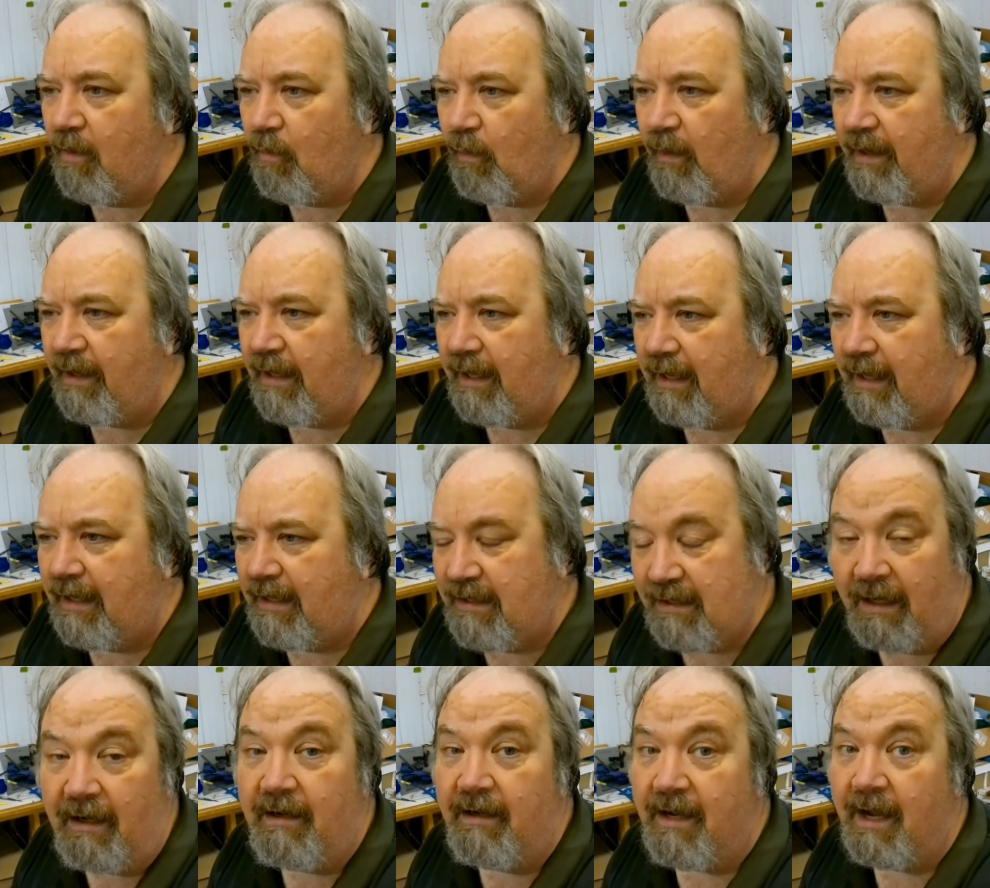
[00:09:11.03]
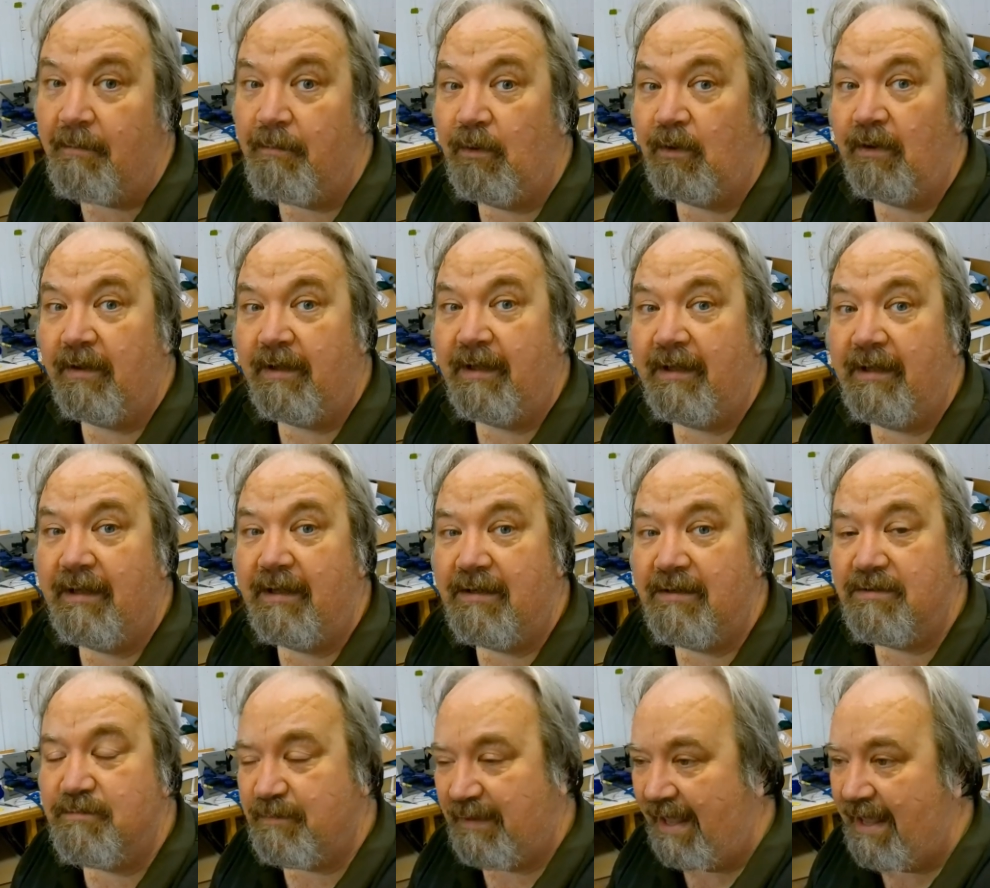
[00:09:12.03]
when a young couple
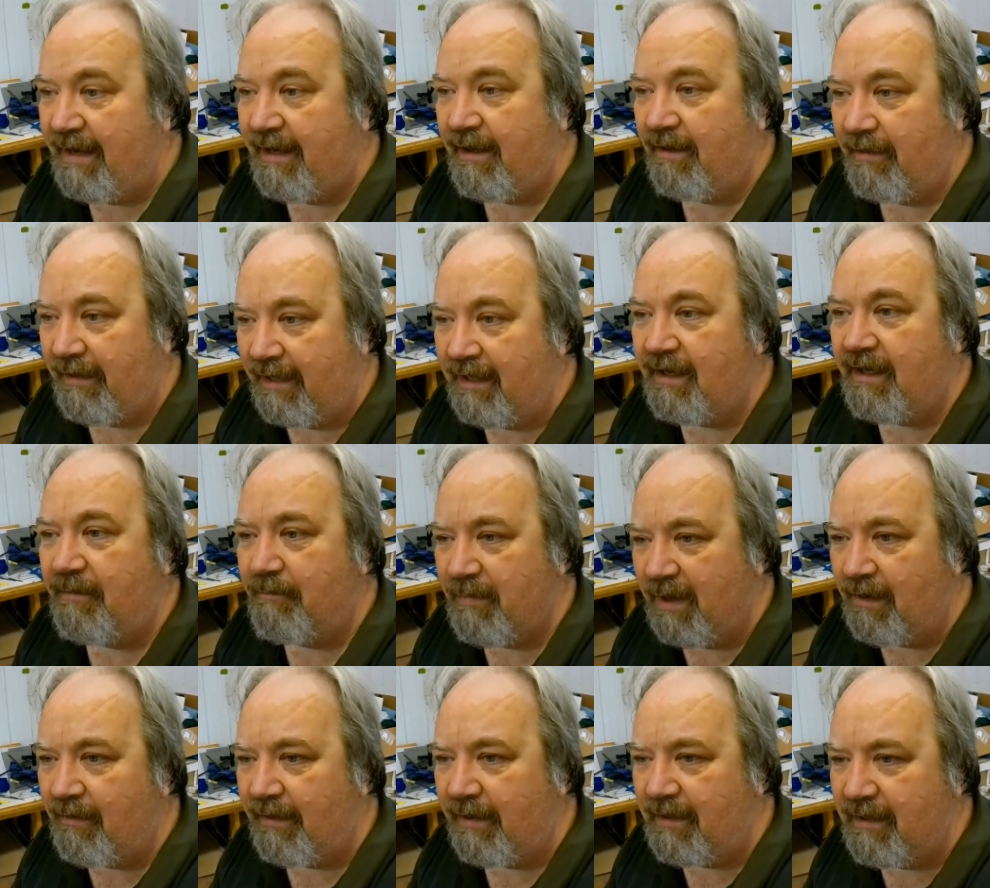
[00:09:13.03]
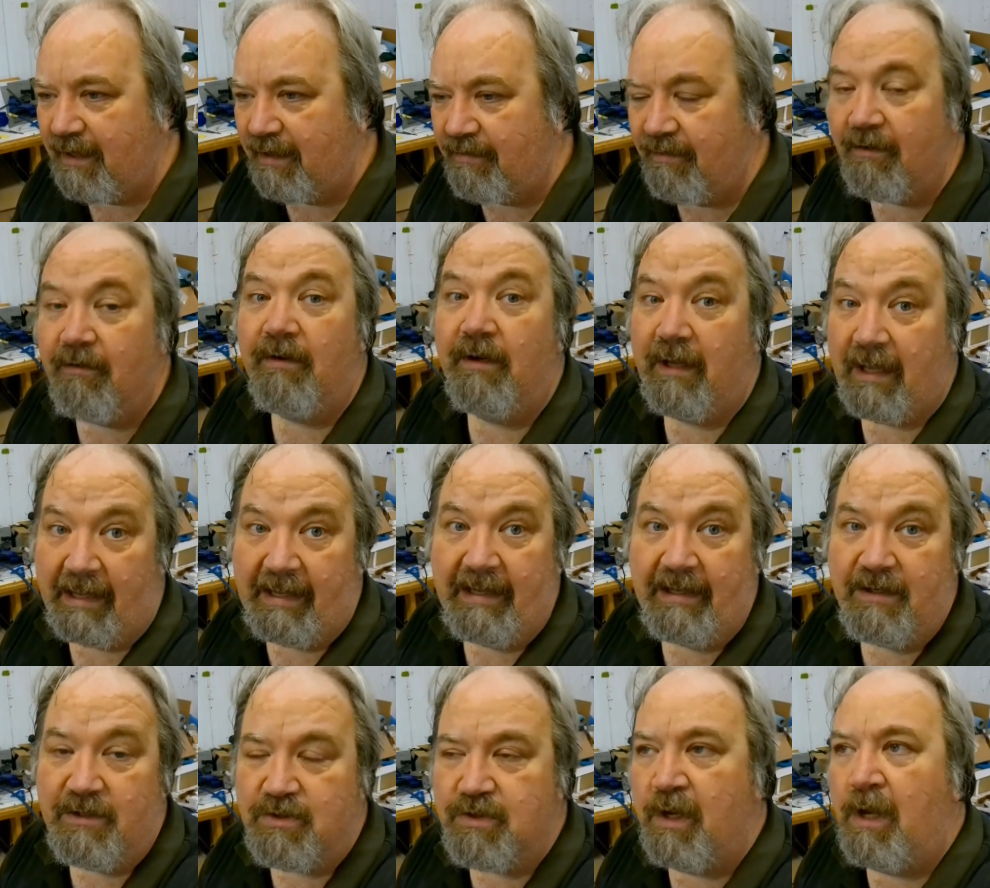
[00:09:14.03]
is planning on getting married and they're
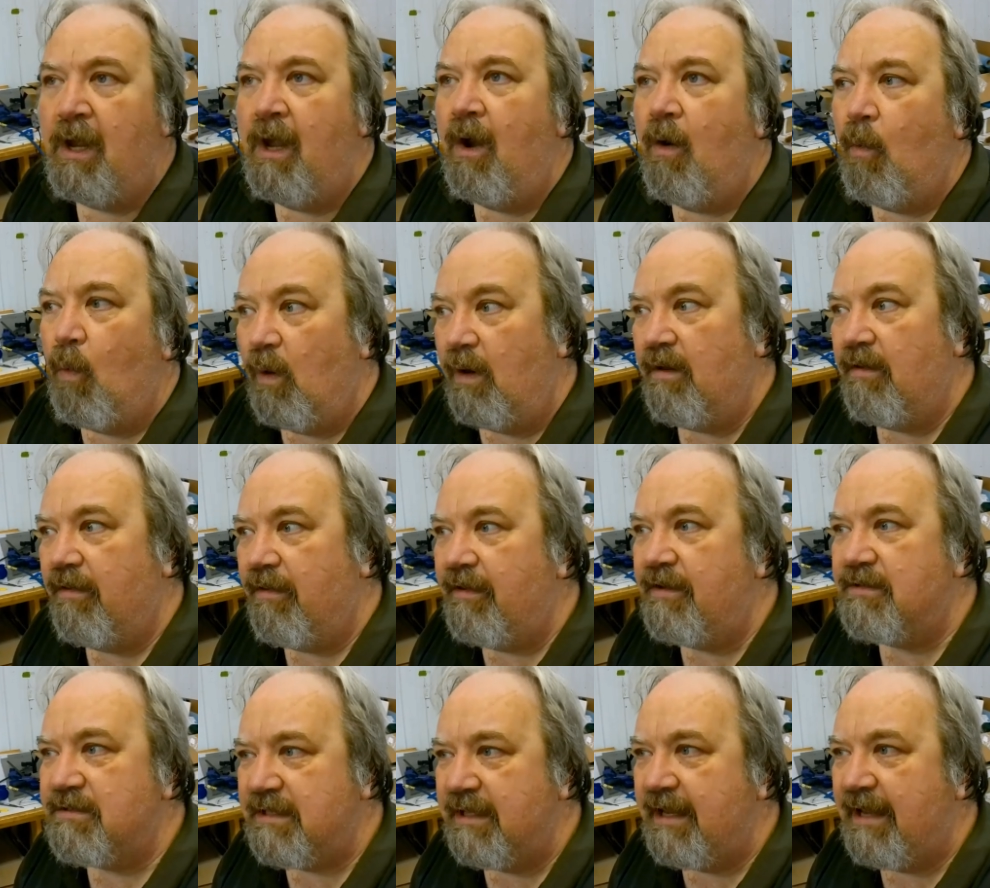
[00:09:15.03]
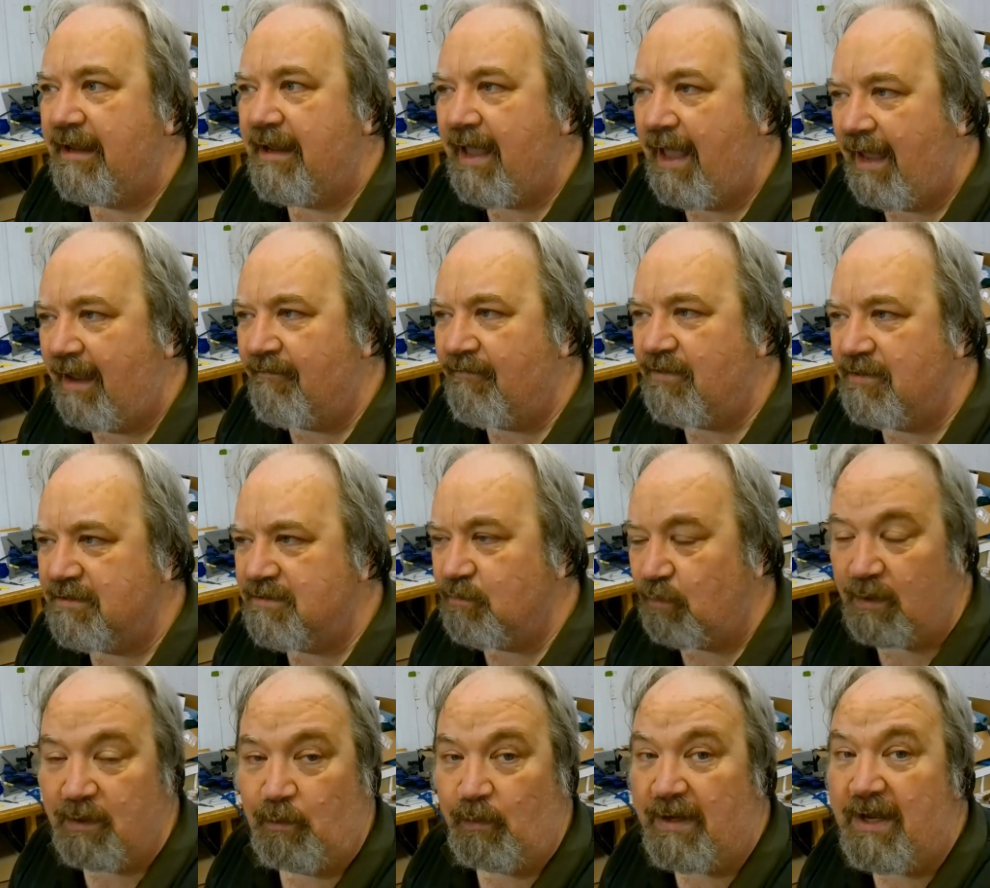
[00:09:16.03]
engaged, one of the things they have is
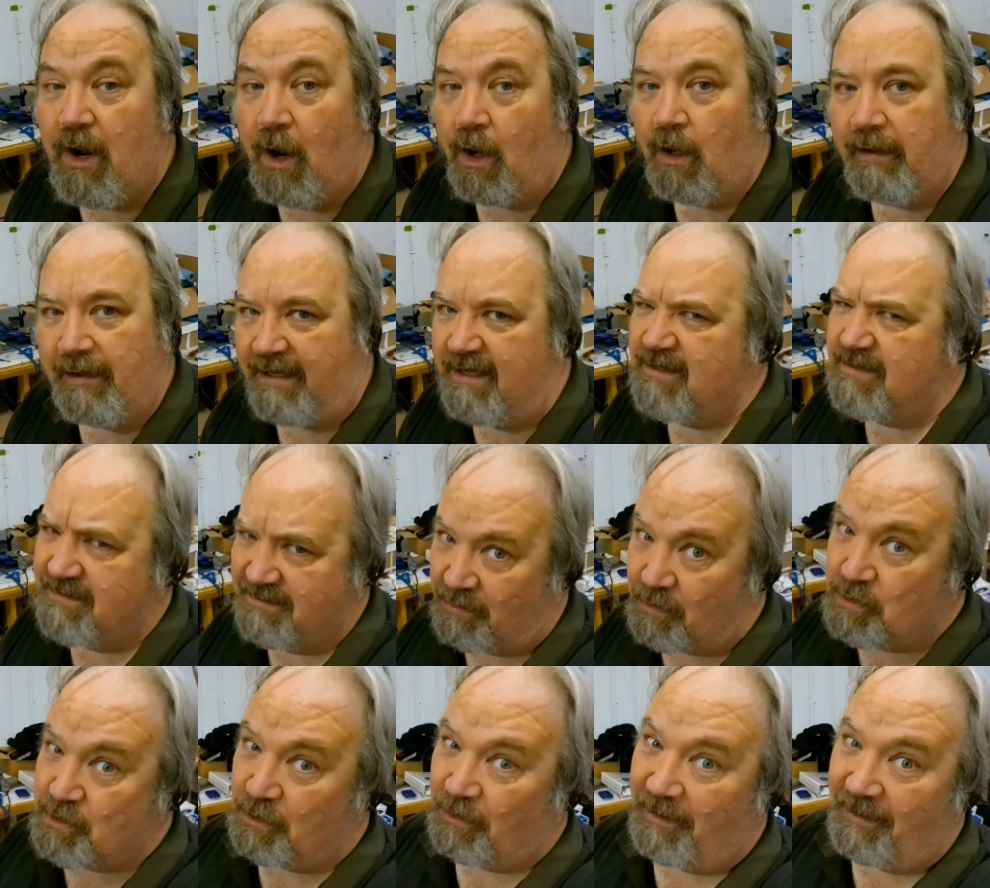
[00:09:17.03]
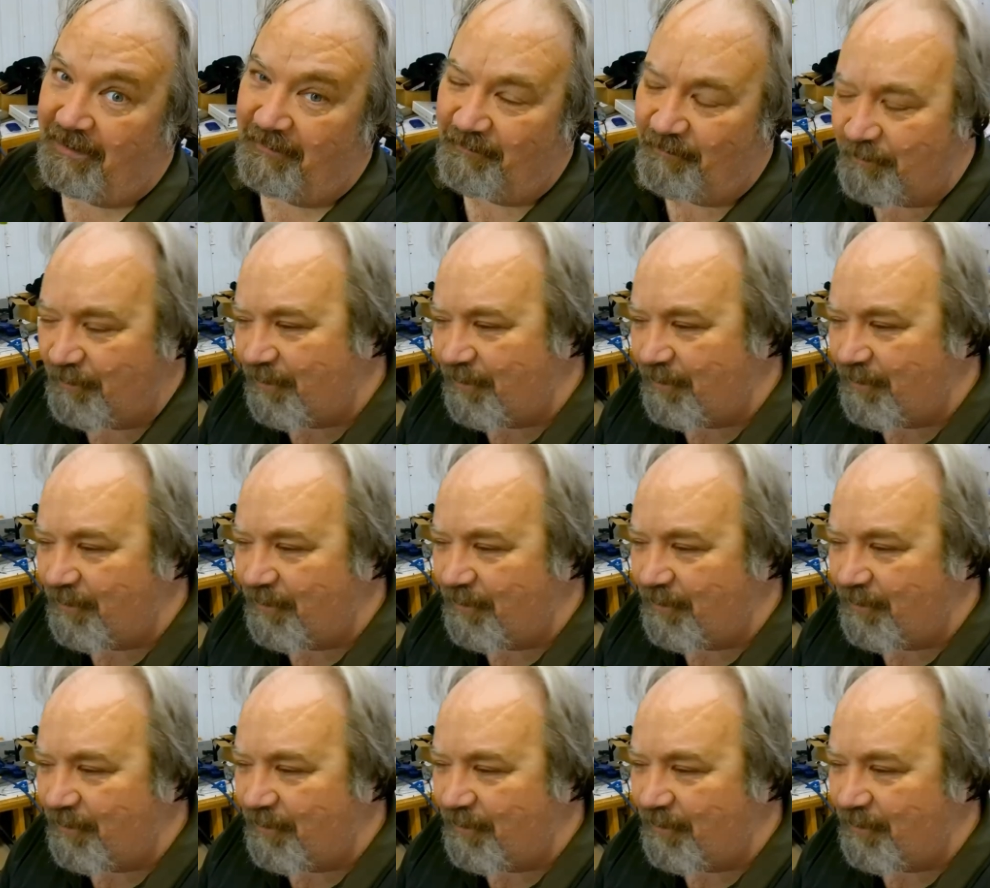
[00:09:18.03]
what we call a social.